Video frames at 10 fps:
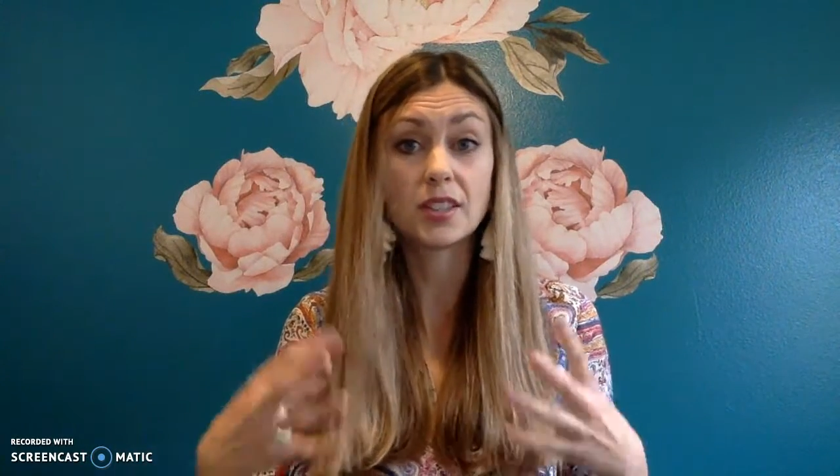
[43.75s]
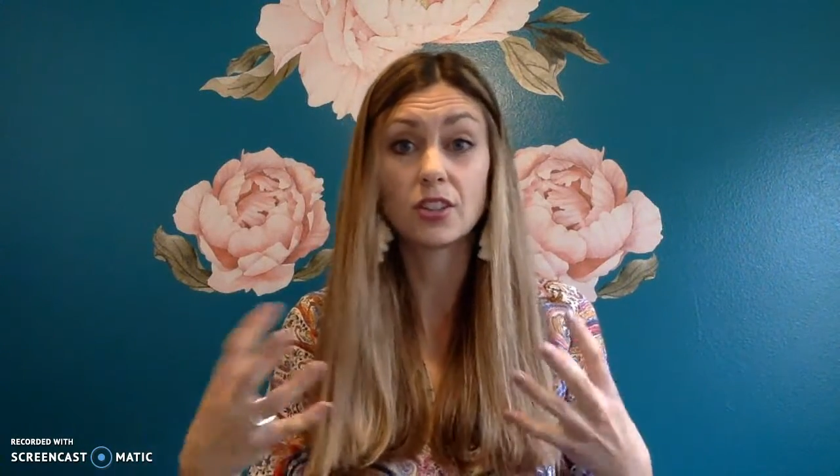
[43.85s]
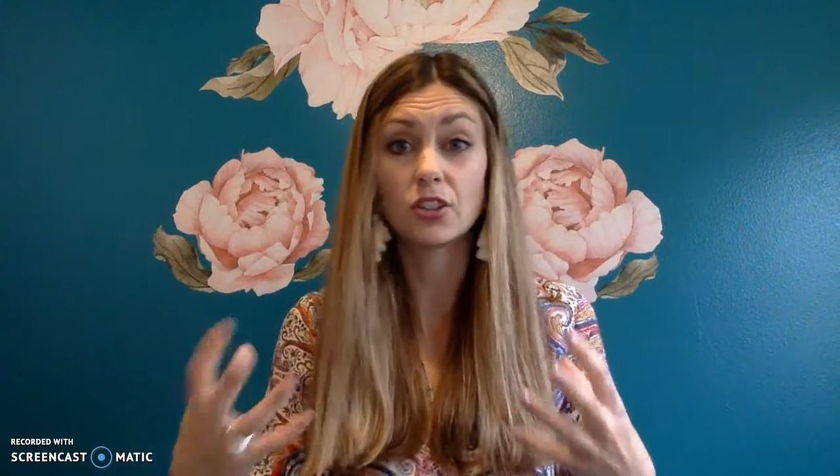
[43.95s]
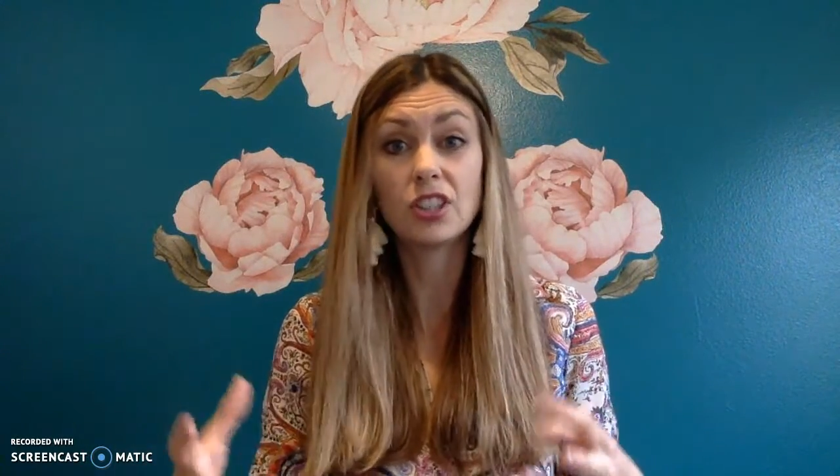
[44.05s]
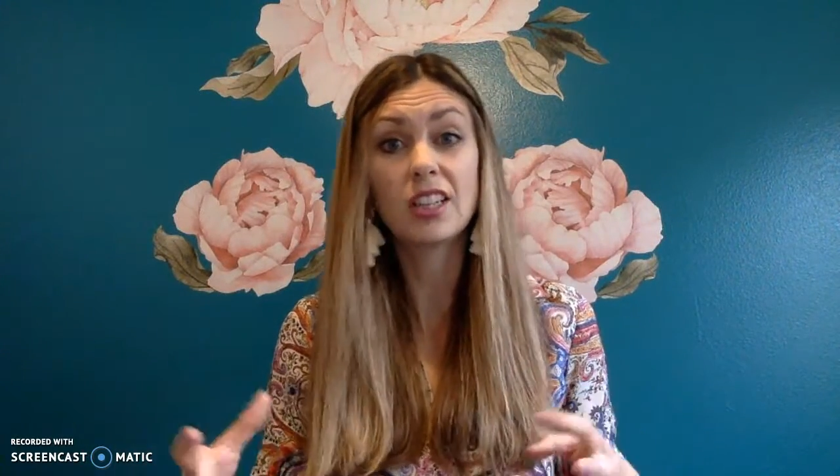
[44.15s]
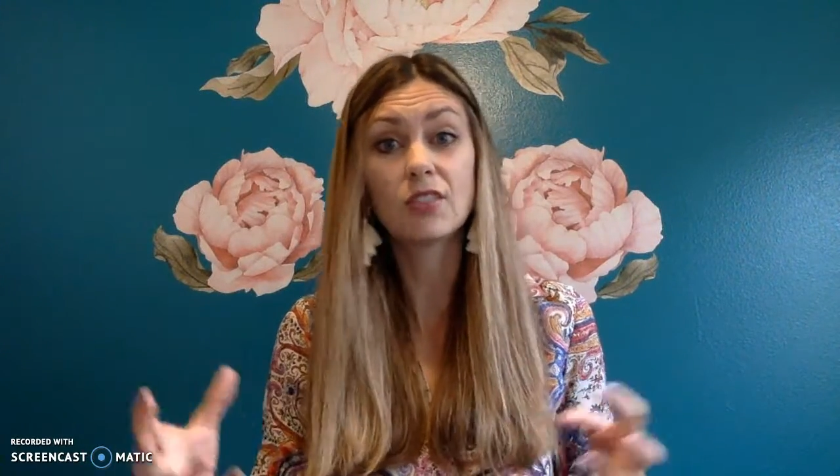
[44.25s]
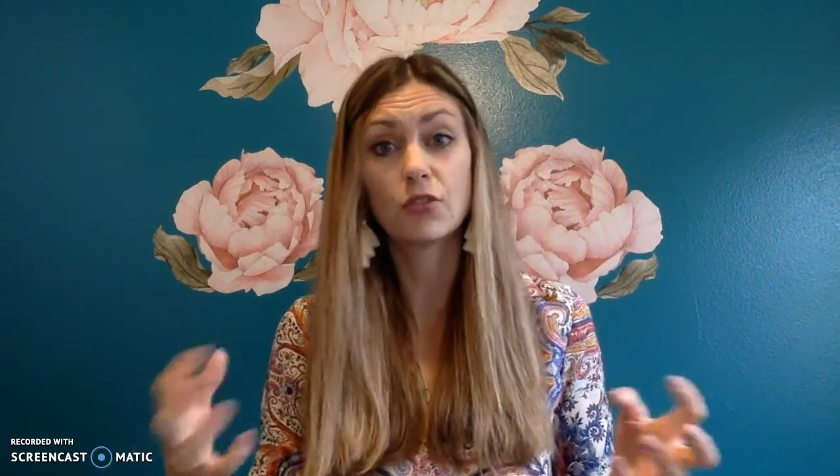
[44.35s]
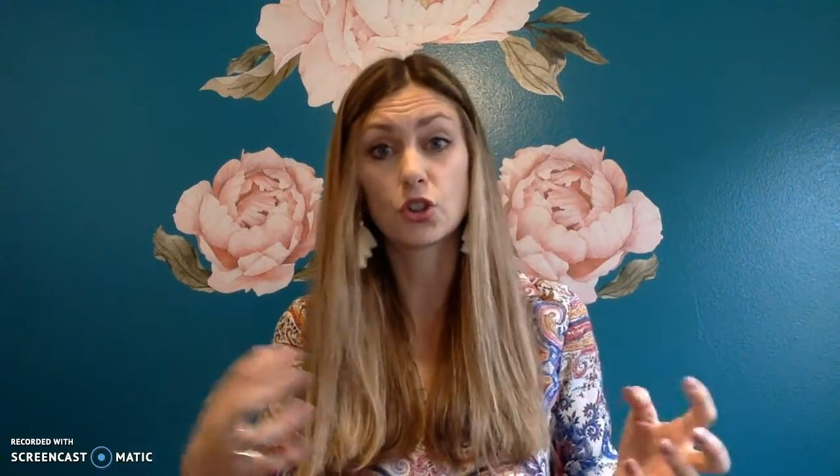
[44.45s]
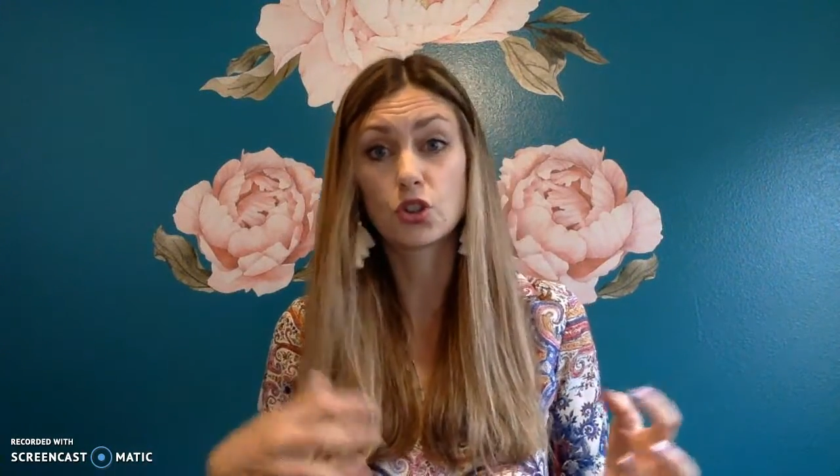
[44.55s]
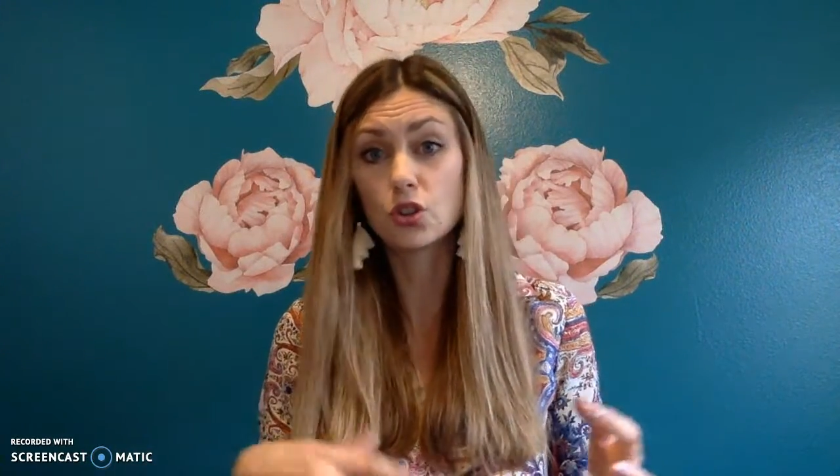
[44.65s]

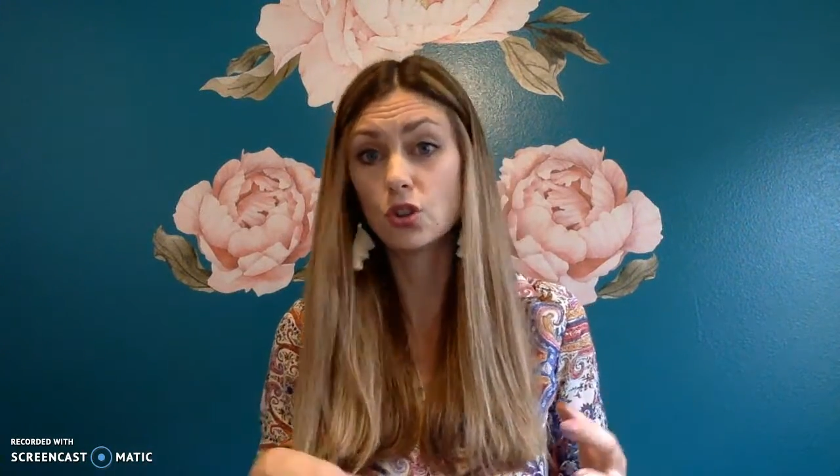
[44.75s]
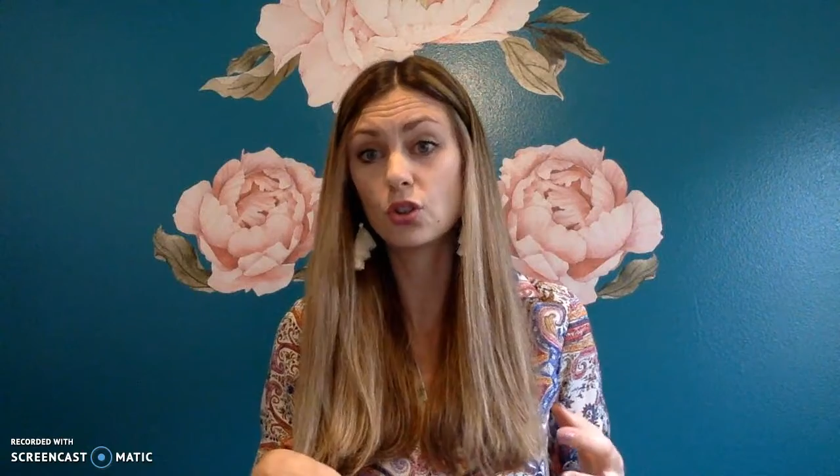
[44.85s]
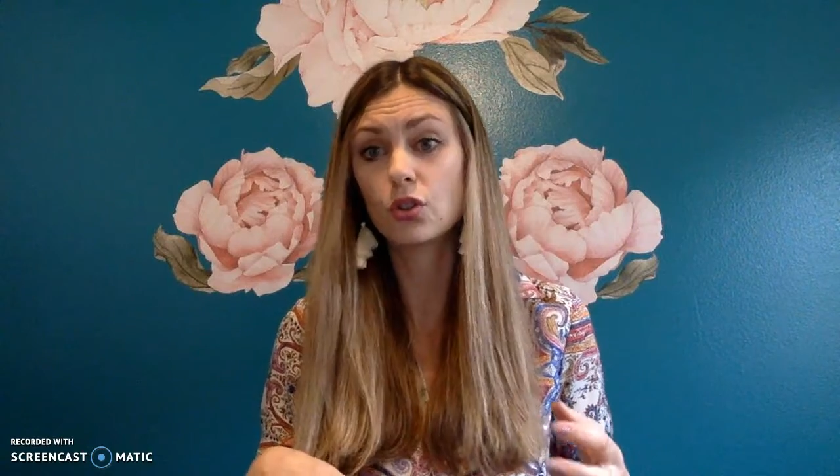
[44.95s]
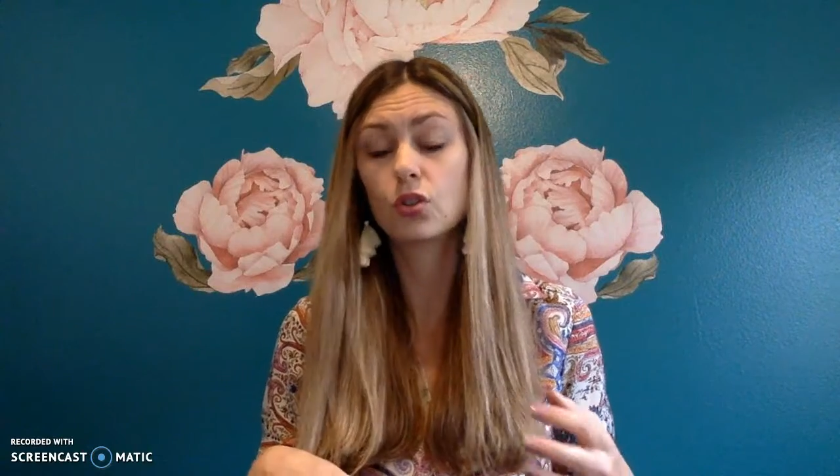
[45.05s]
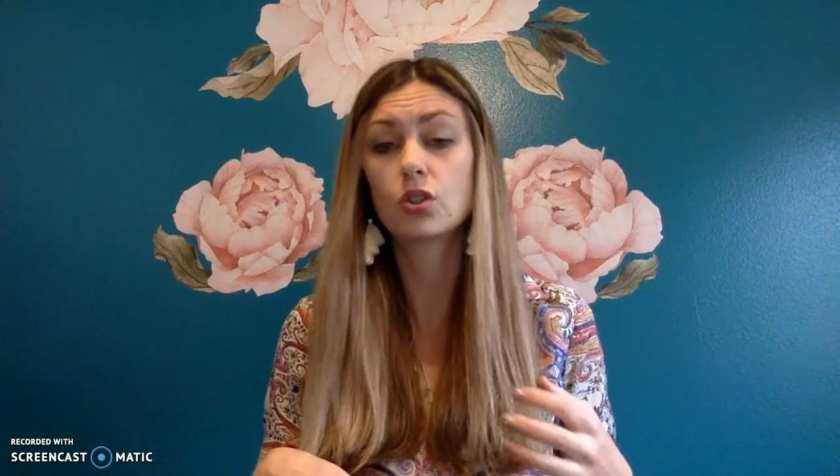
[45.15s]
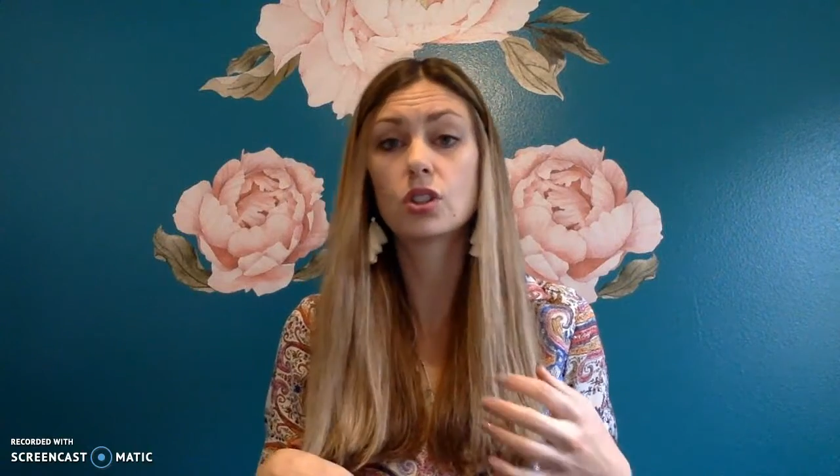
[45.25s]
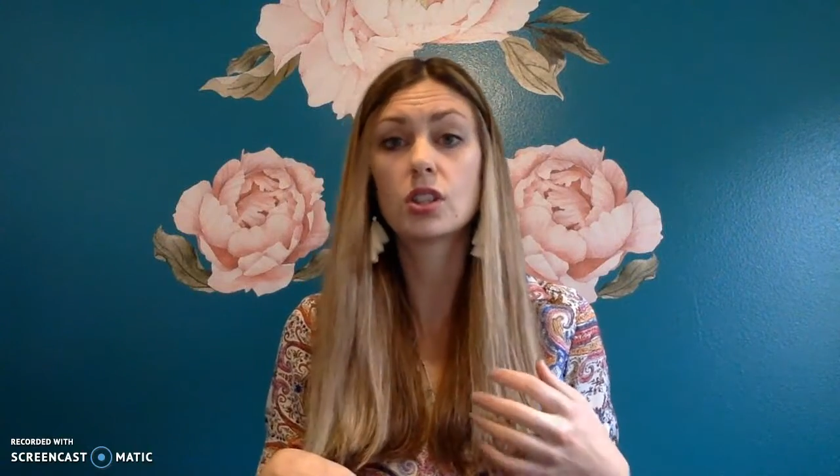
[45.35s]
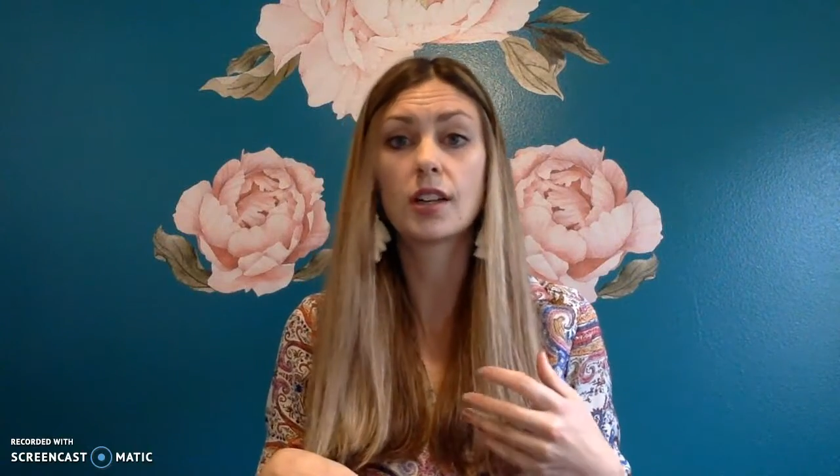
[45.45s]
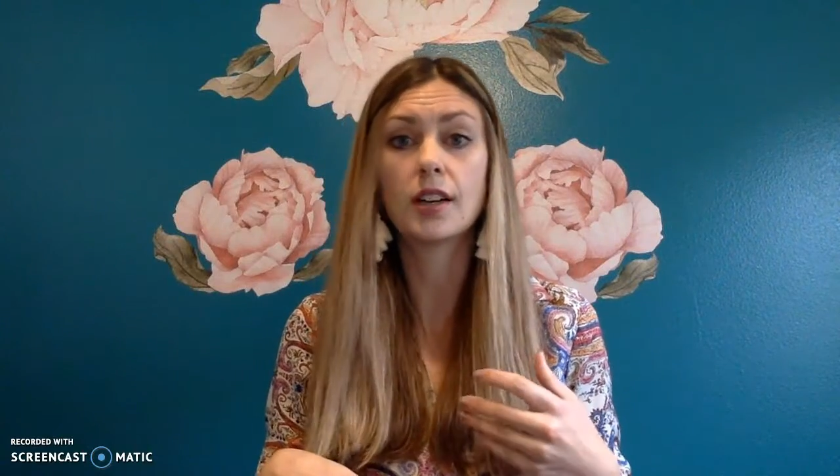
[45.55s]
underneath for shoes,